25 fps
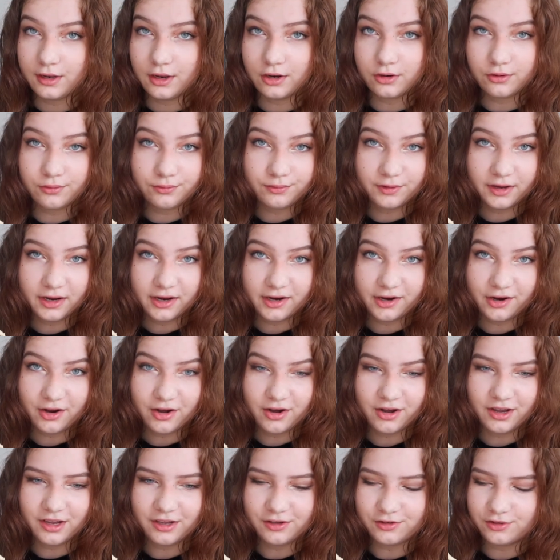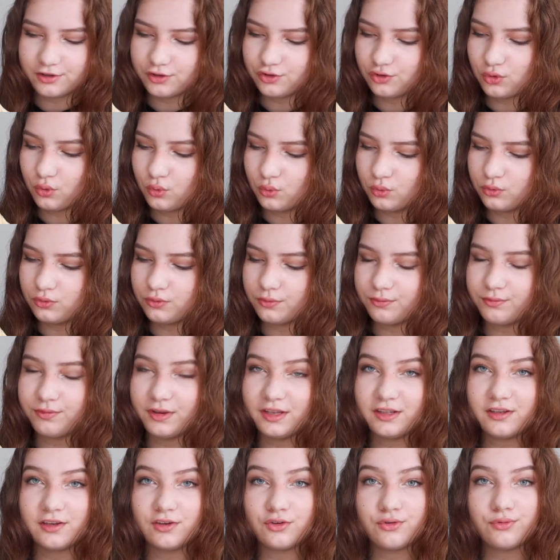The other thing I got is this old
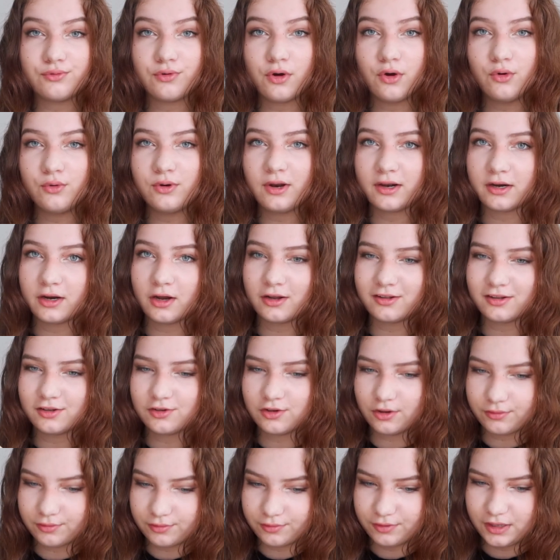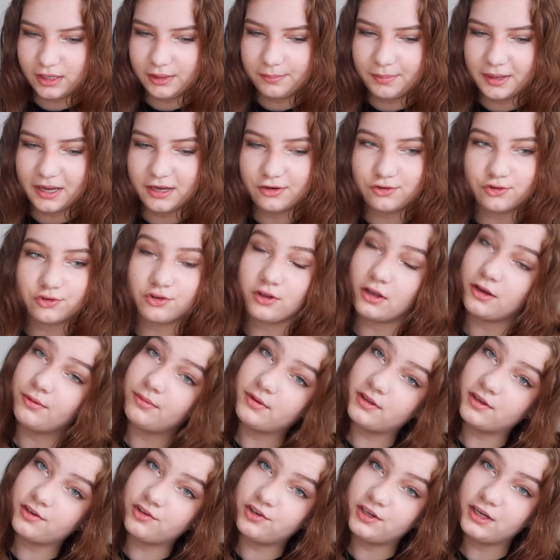vintage phone. I got this off of eBay, just like
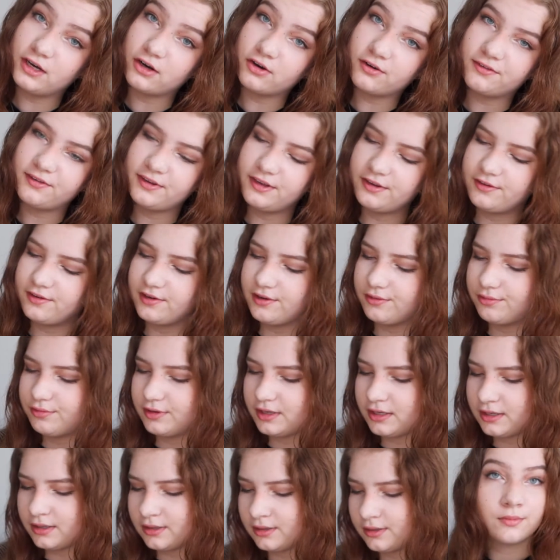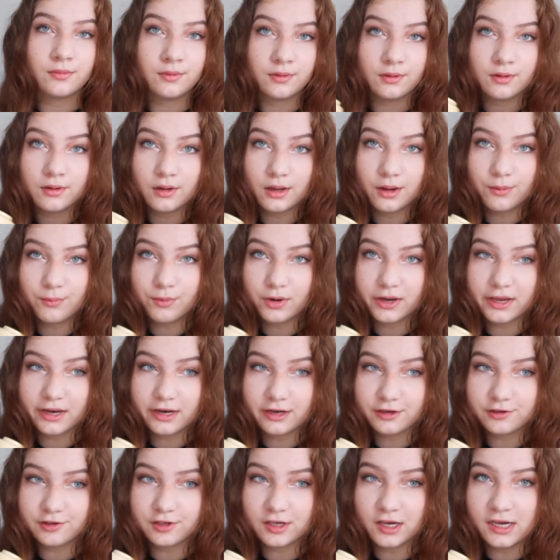with the CRT TV. And what can
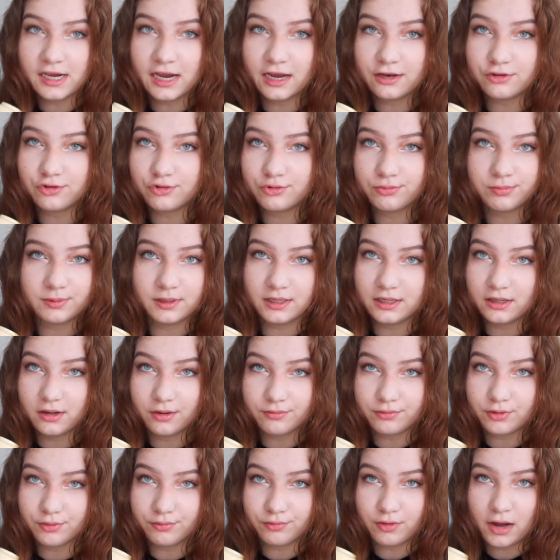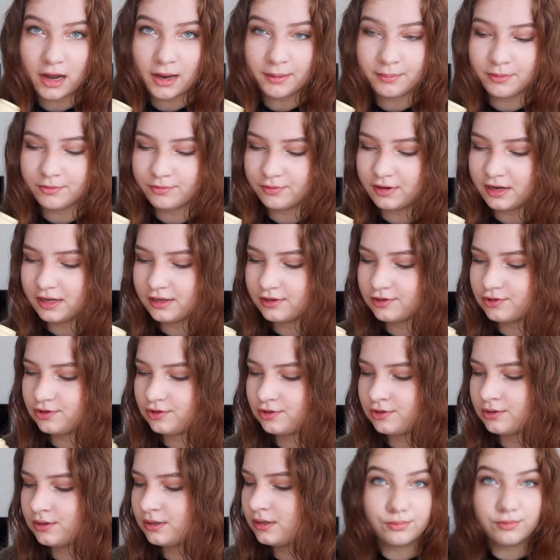I say? I just really love the vibe of
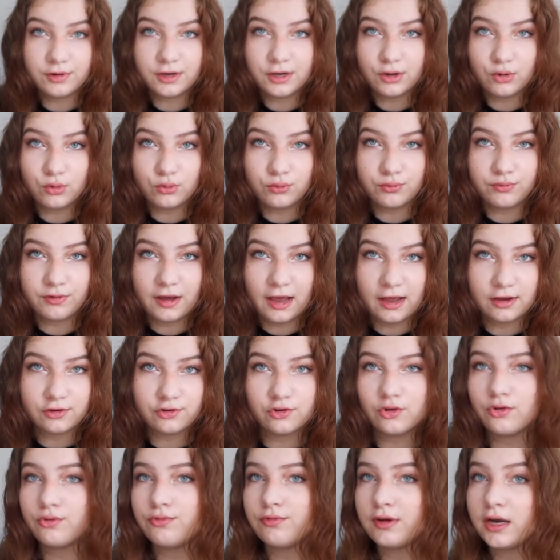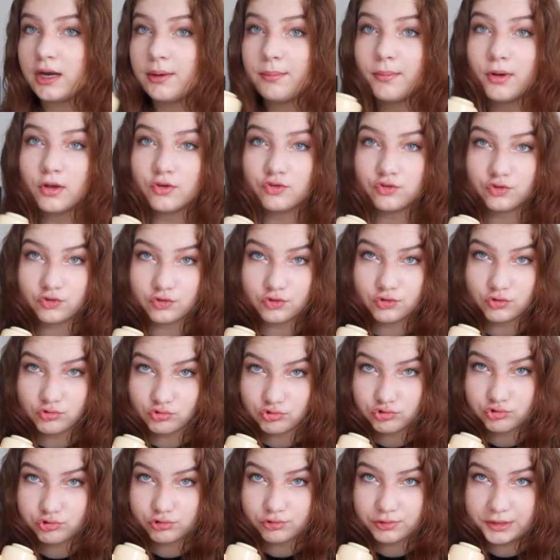this. Very old fashioned, very much
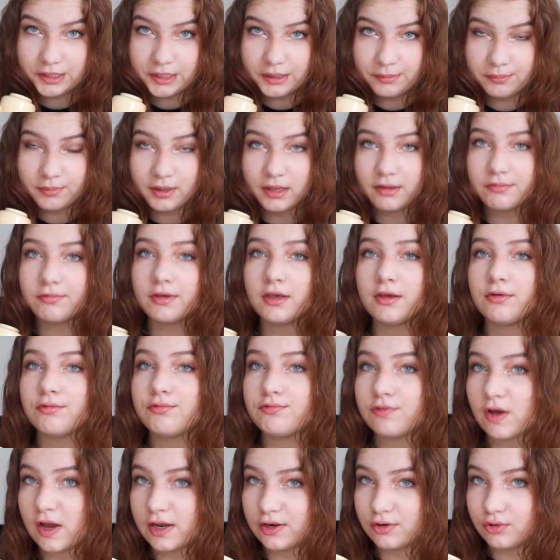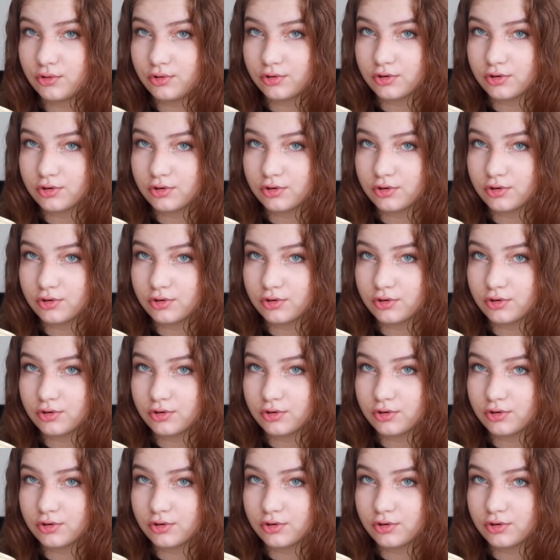Scream giving final